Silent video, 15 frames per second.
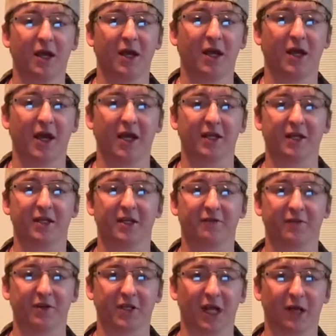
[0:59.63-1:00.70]
and the
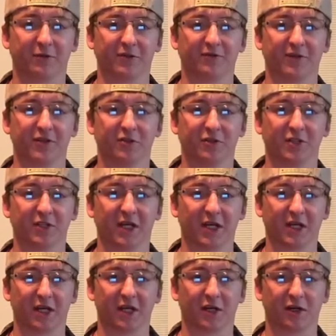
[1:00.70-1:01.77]
different types of injuries
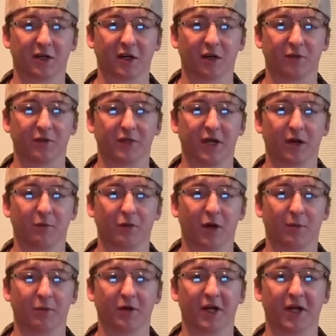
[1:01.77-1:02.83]
that can occur without
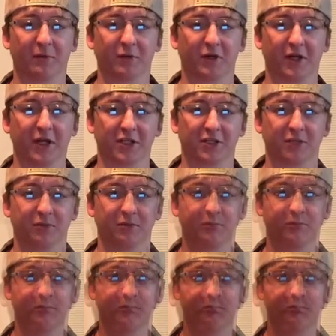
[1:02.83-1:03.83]
proper hand protection. Gloves that